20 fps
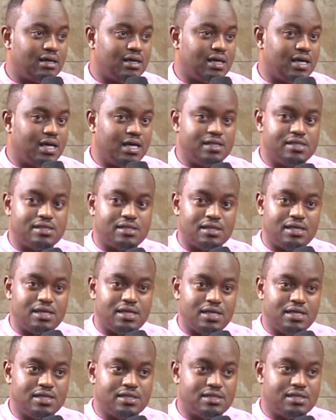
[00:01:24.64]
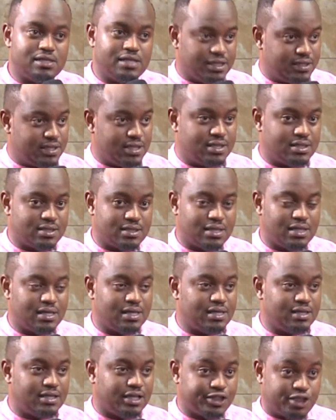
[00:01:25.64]
this is
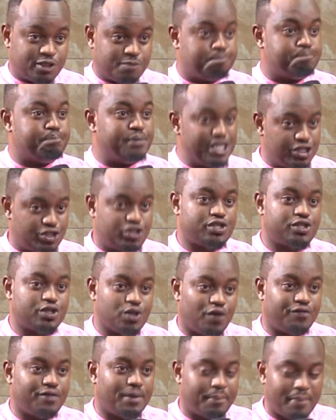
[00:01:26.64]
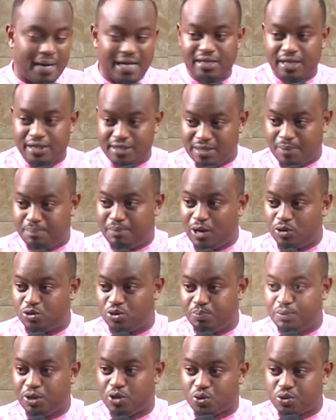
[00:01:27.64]
the speech of a man that is about to
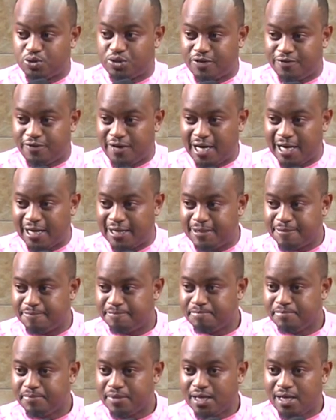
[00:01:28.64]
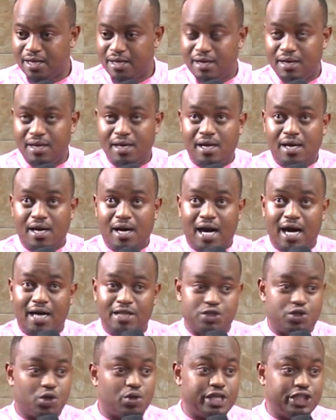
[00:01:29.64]
be crucified.
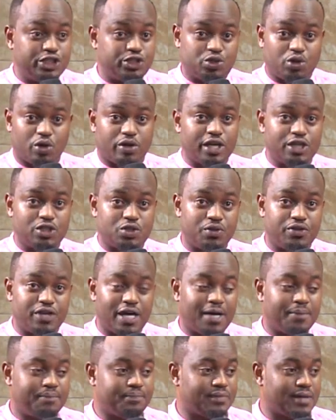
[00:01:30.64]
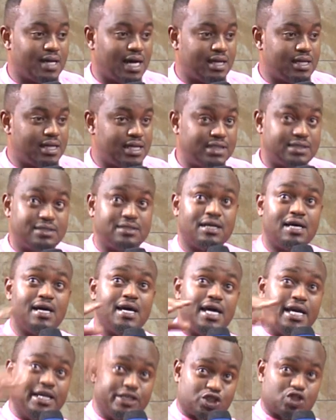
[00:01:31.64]
And so he's talking to them, and he's
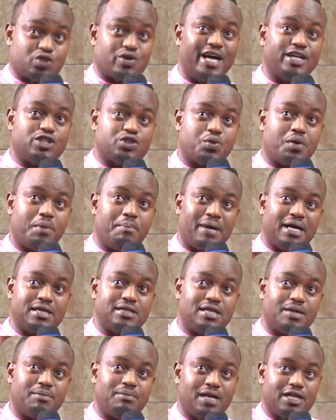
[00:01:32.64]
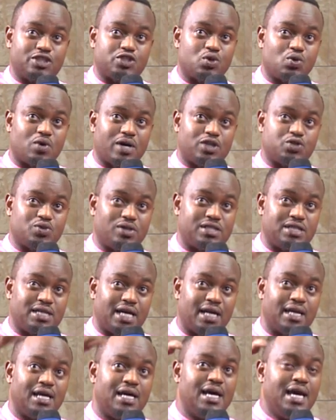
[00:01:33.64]
trying to remind them. Let's look at
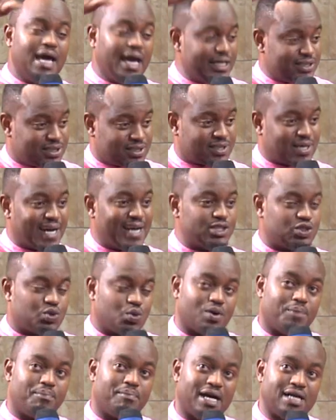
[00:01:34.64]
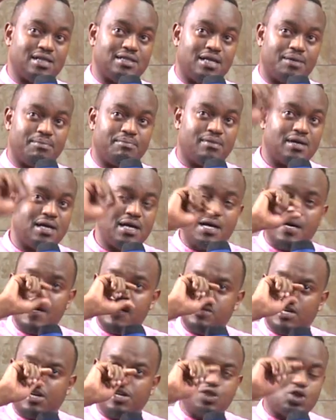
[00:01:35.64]
29. He's trying to remind them,
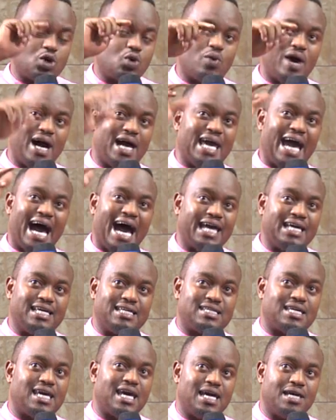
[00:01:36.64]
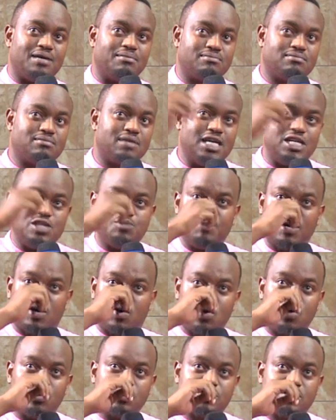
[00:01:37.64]
"The reason why I came is
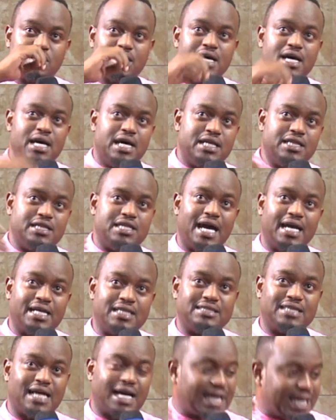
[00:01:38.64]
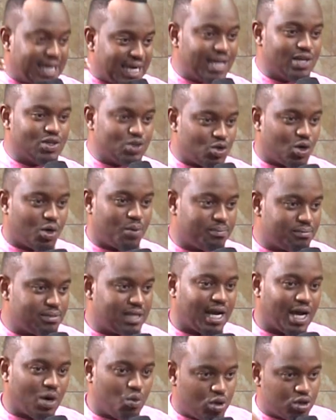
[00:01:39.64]
because there is a kingdom
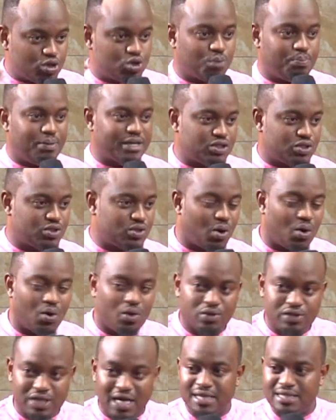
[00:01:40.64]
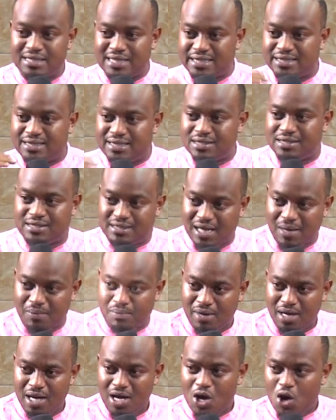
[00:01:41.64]
that I want to bestow. There is a system
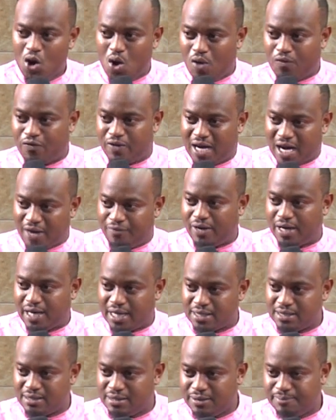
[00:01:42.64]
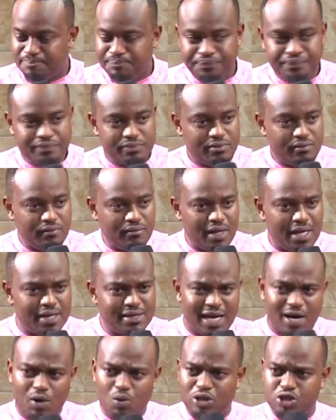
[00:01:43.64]
of governance
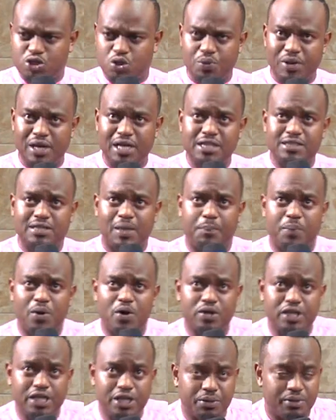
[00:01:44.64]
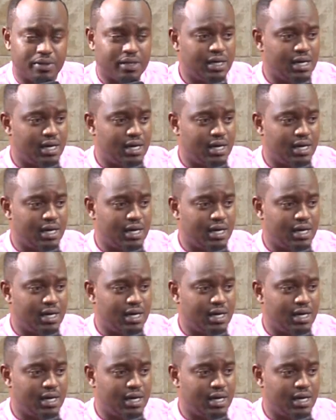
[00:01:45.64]
that I want to release upon you.